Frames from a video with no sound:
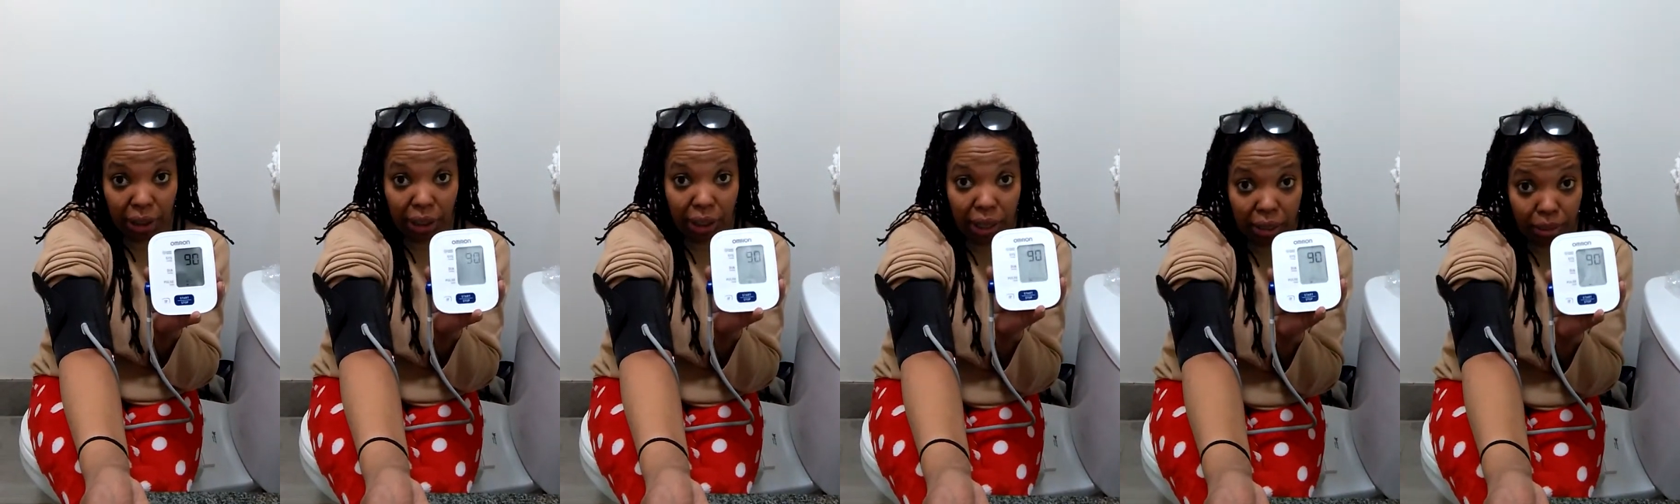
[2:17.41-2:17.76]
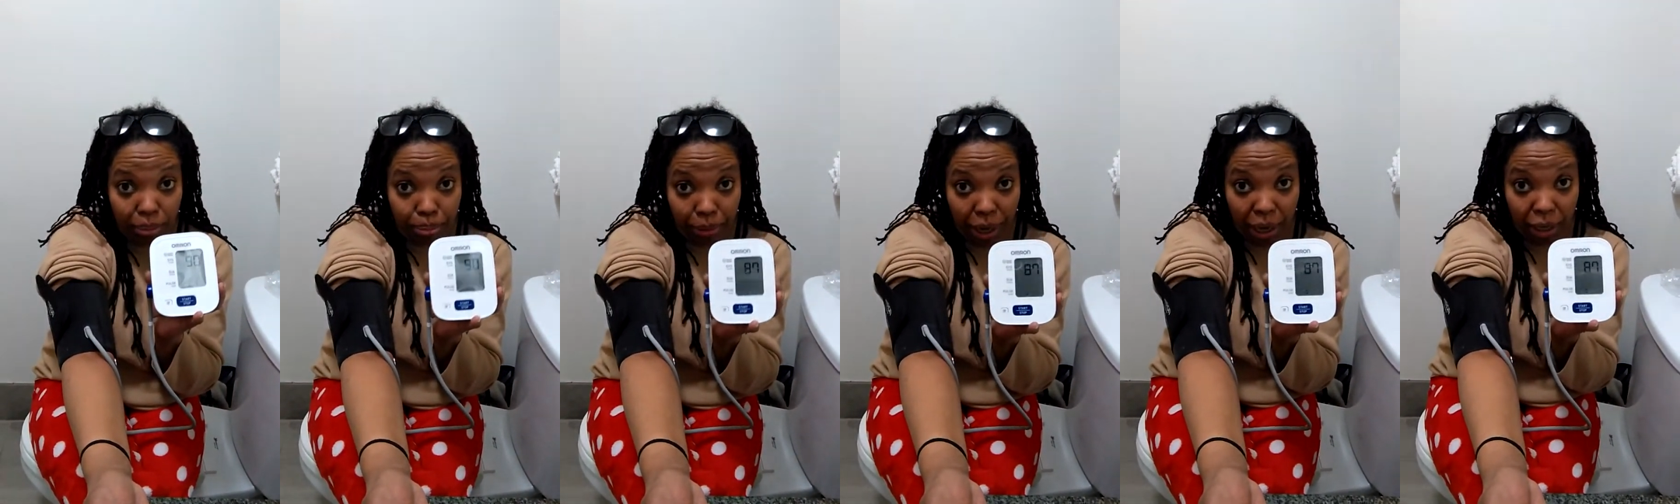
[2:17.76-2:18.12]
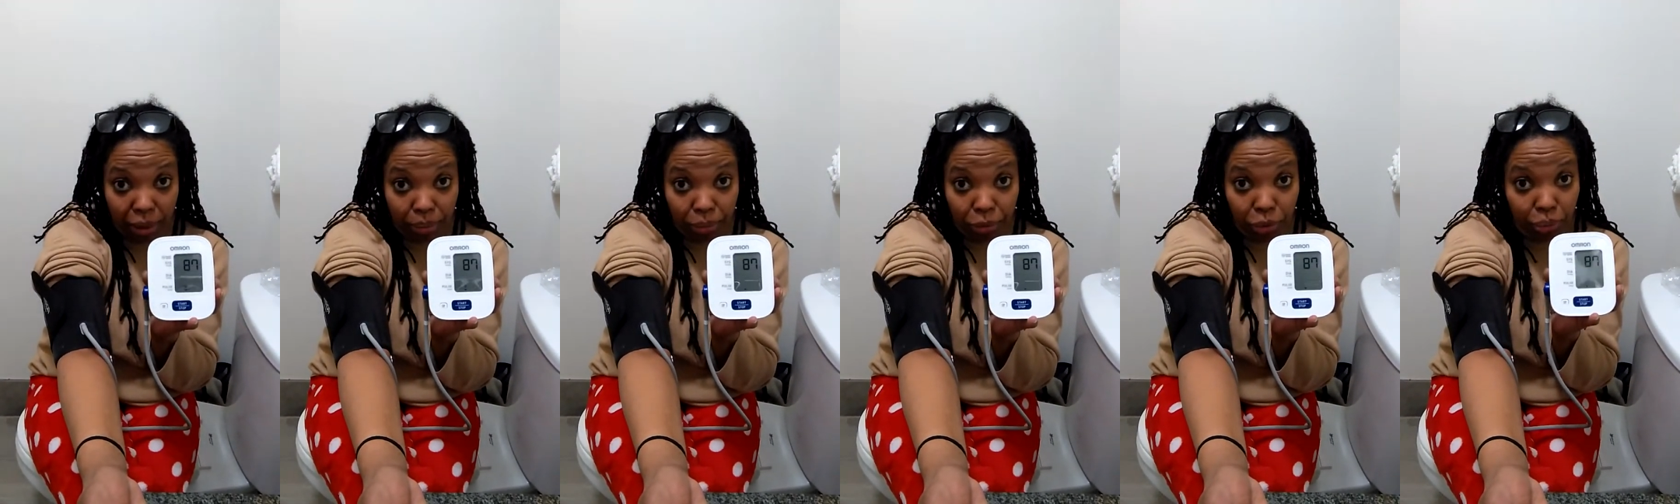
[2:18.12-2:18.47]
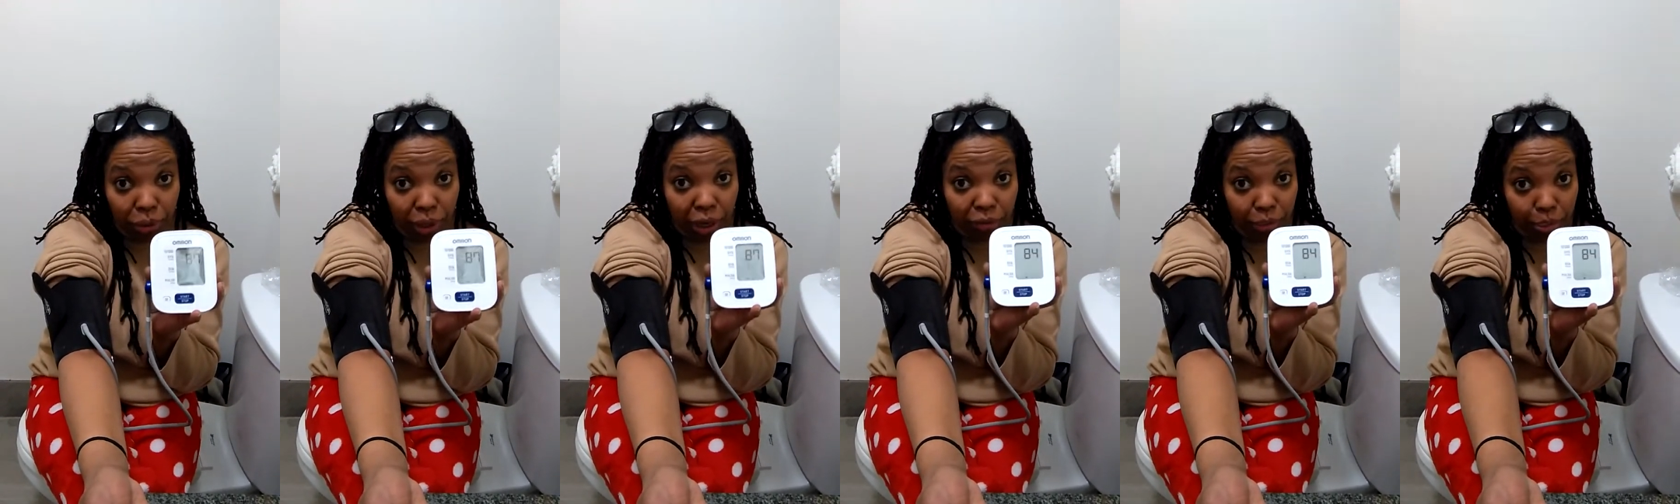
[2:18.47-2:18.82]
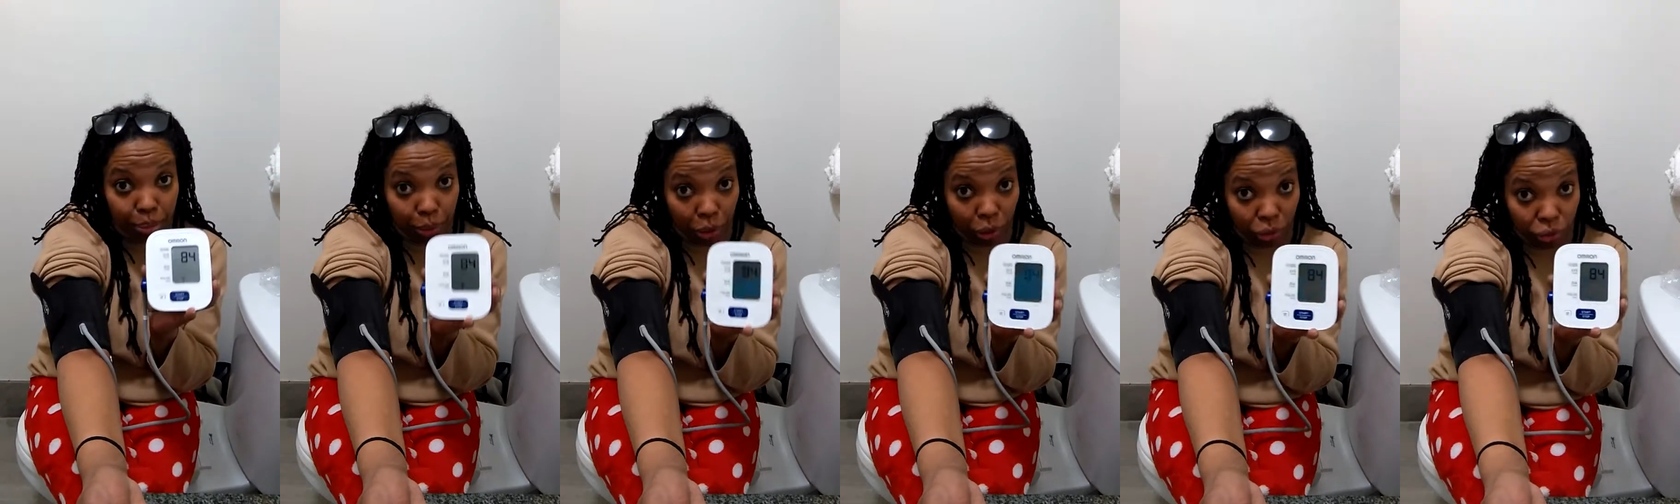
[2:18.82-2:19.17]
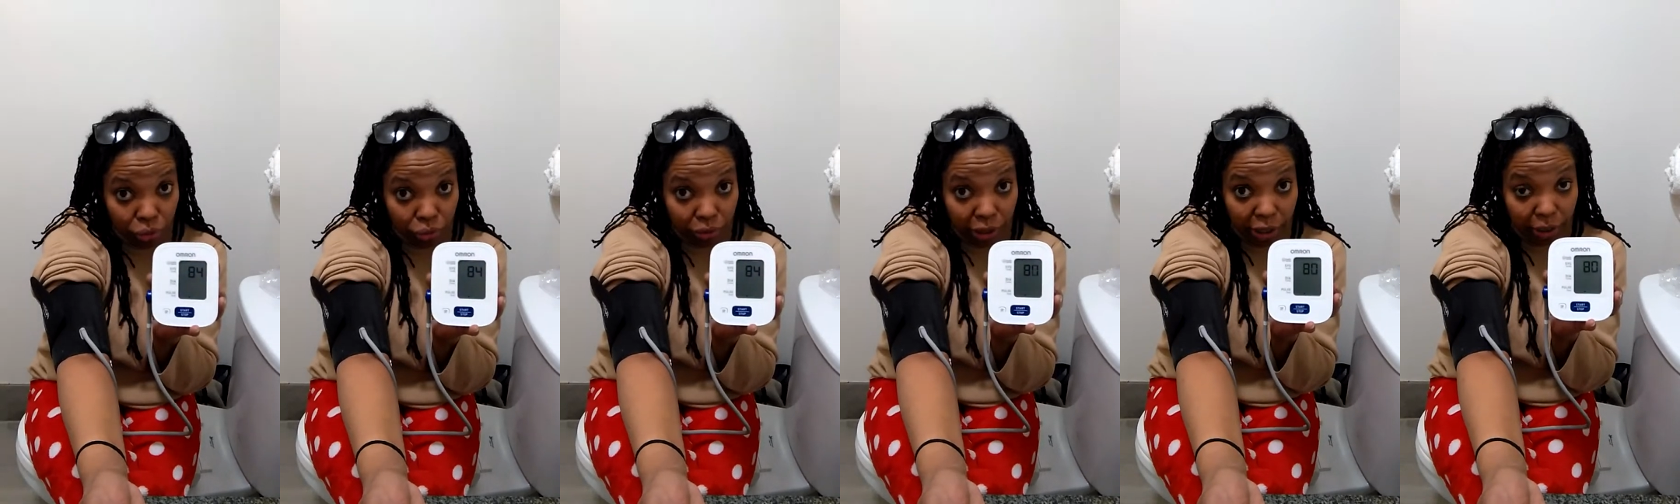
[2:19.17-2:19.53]
and at the bottom, you will have a pulse
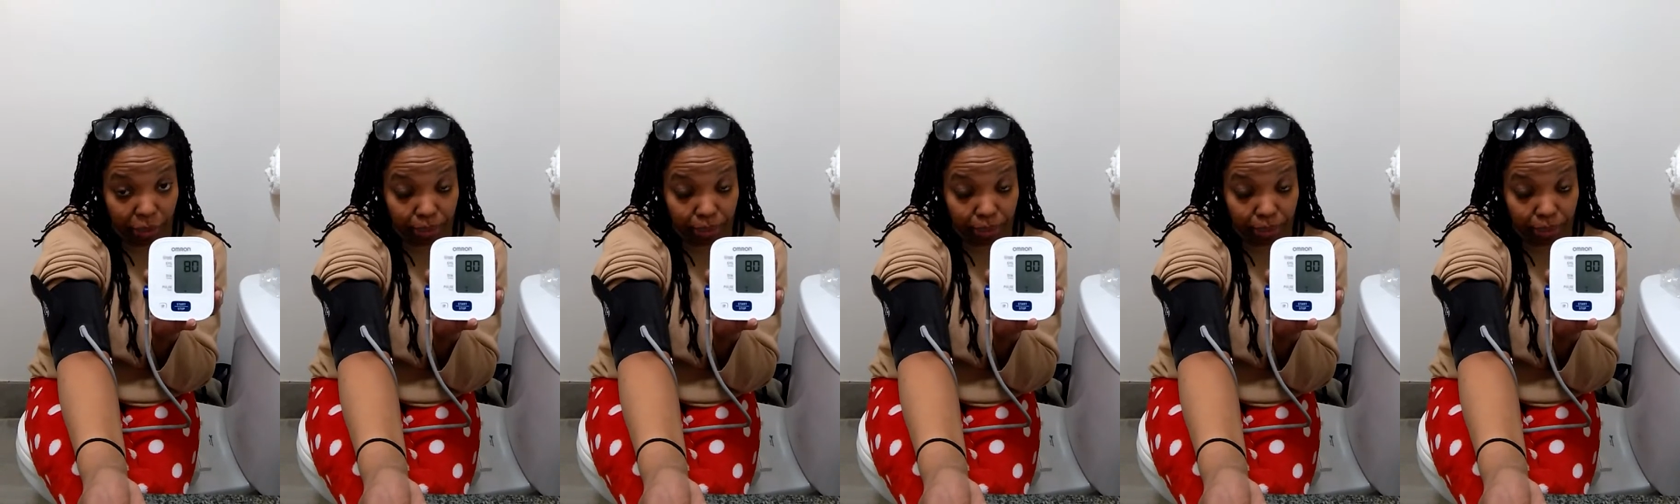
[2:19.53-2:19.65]
rate.